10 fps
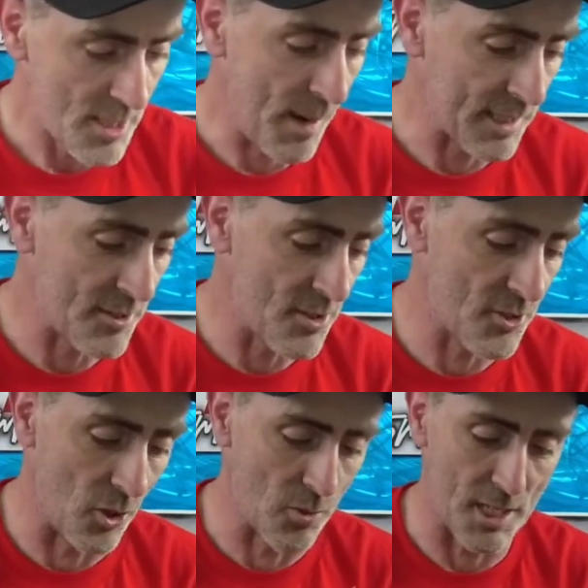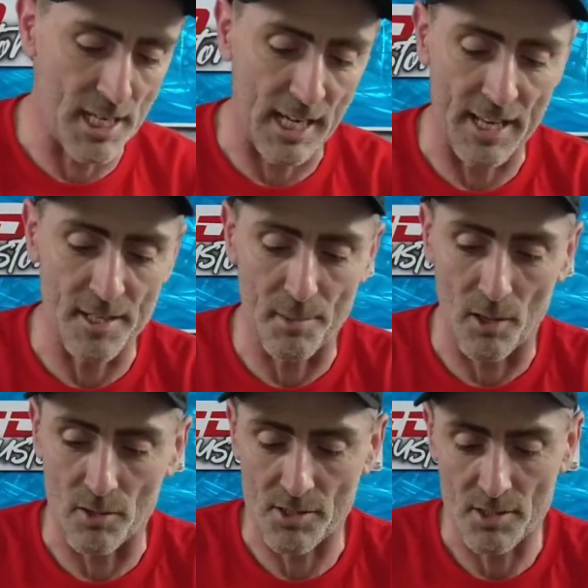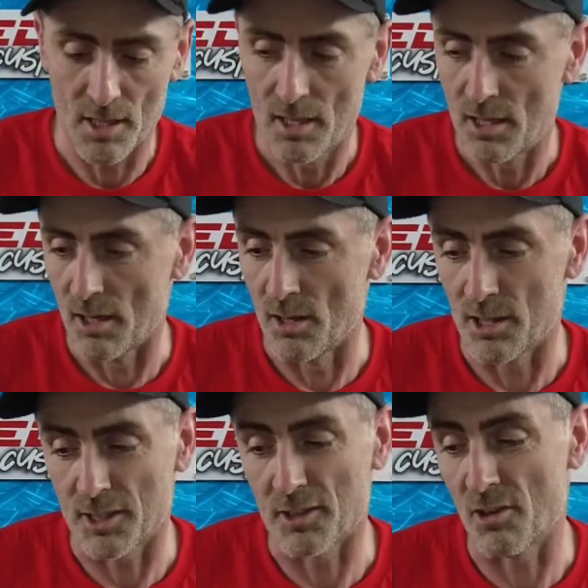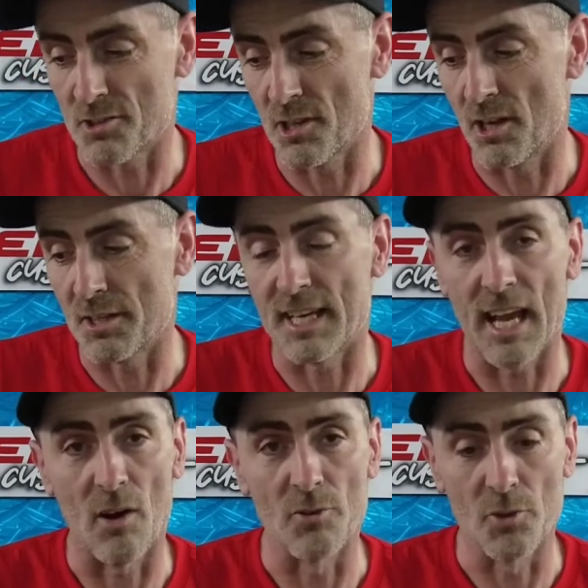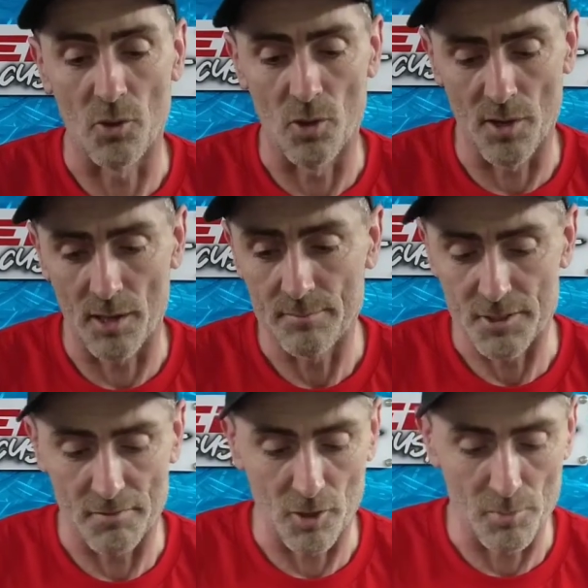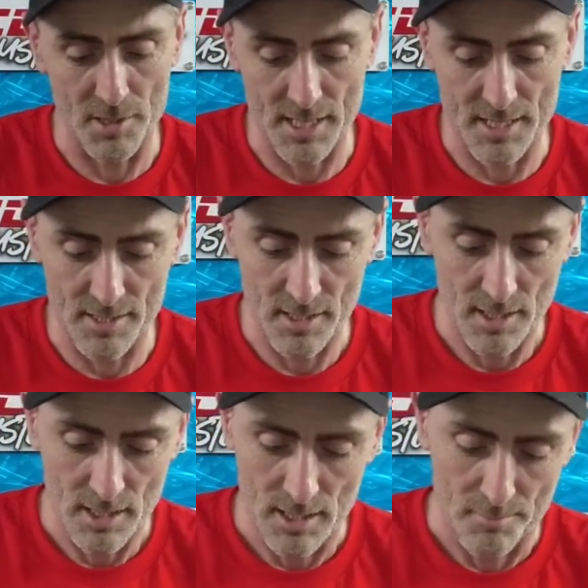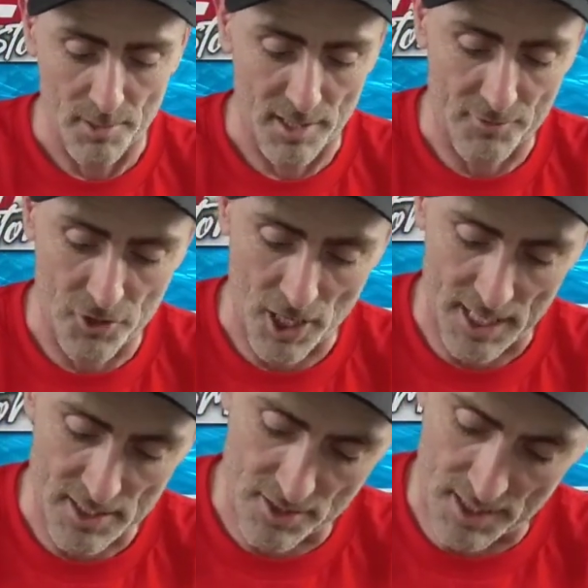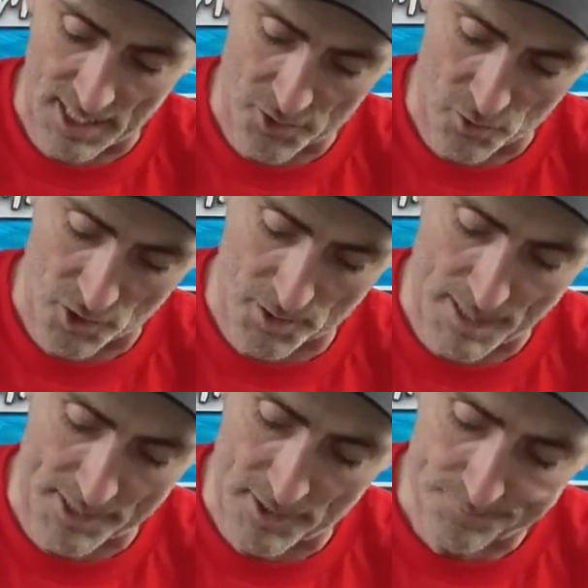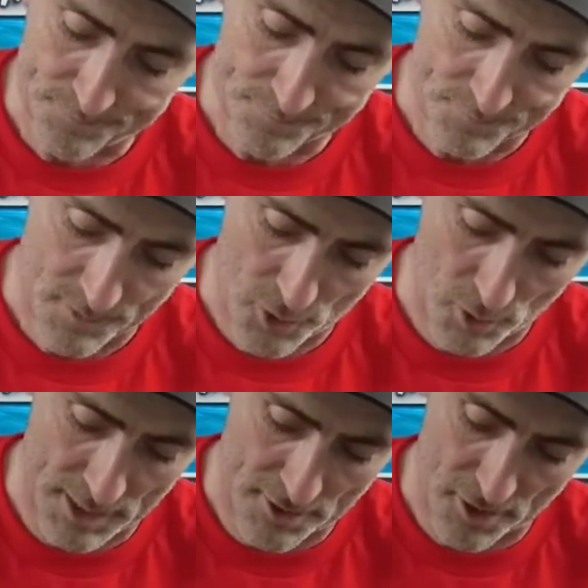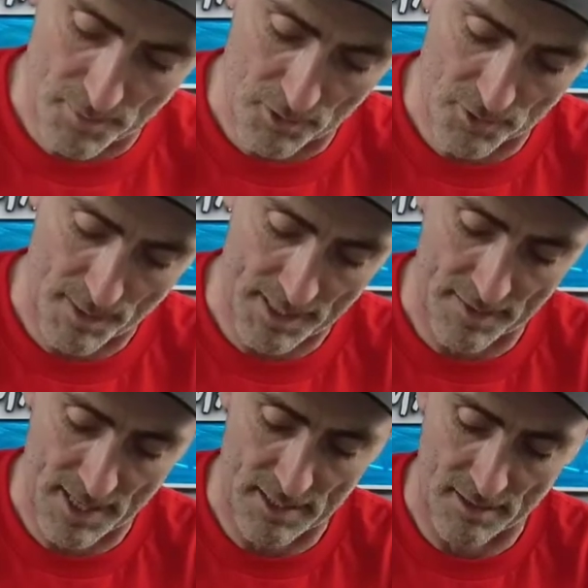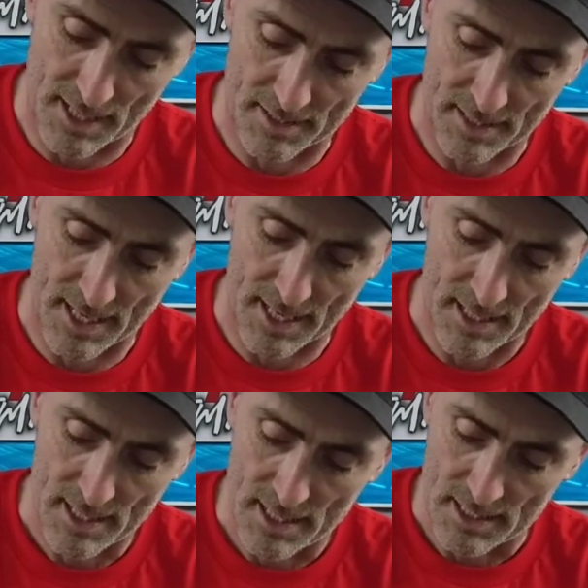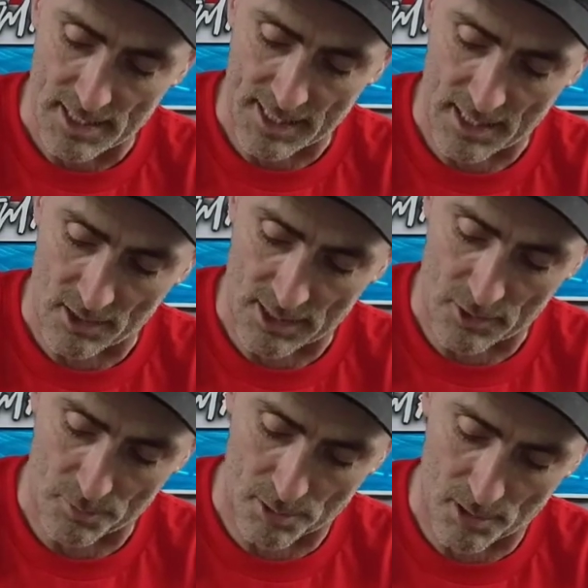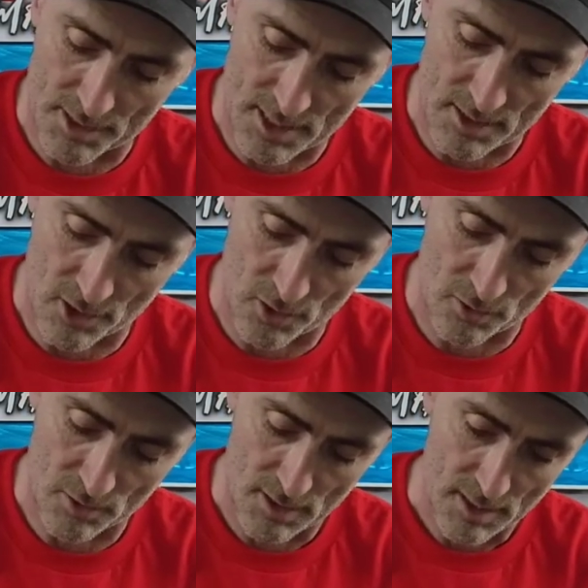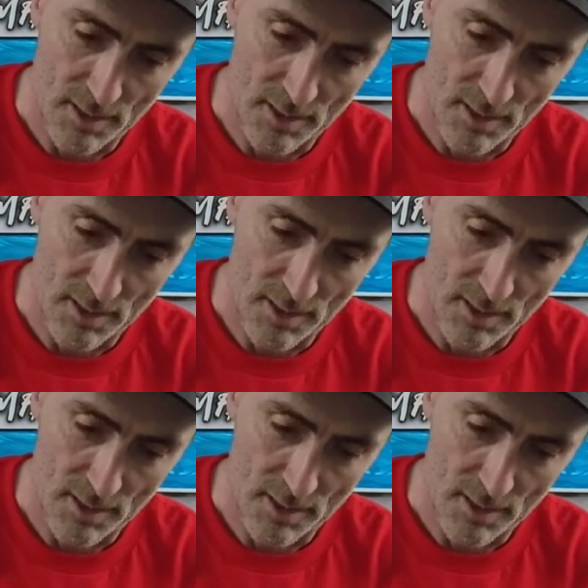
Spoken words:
Spanners and tools that you get in the box are like a cross like you get on your other devilbisses, but they've changed the actual spanner. 22mm spanner there you get in there. You get like a little prizing tool